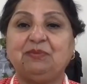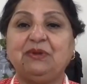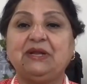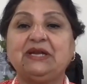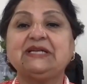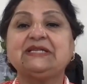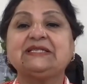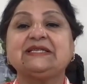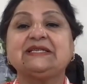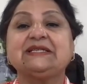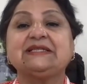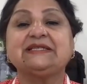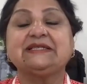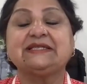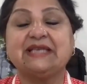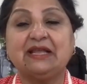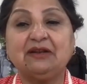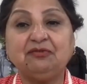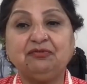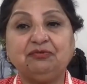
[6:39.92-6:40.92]
builds in
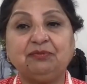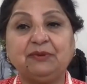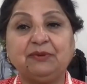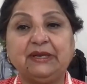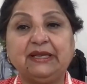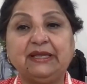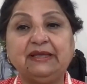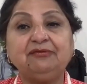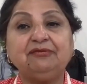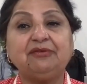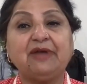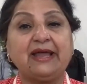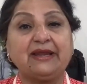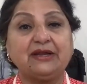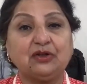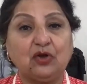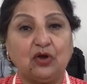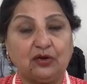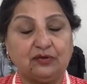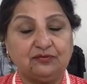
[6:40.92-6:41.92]
self-belief
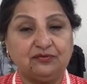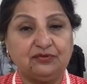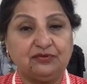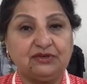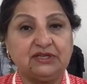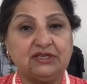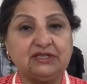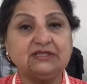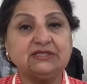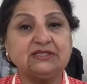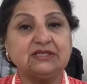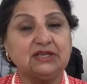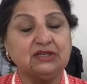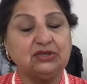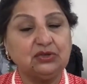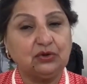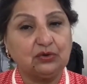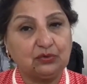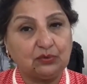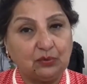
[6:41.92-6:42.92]
and confidence in
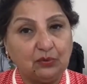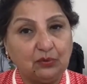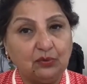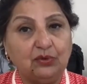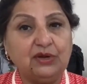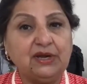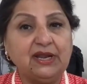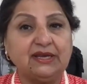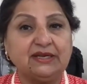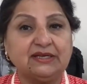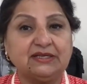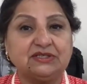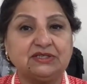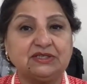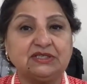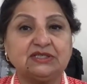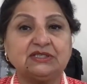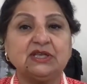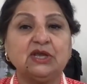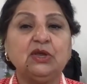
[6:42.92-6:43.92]
your own
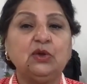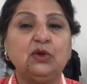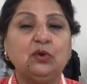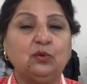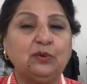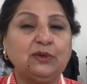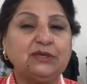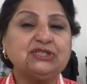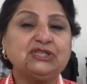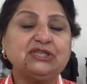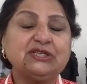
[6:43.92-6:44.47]
energies, which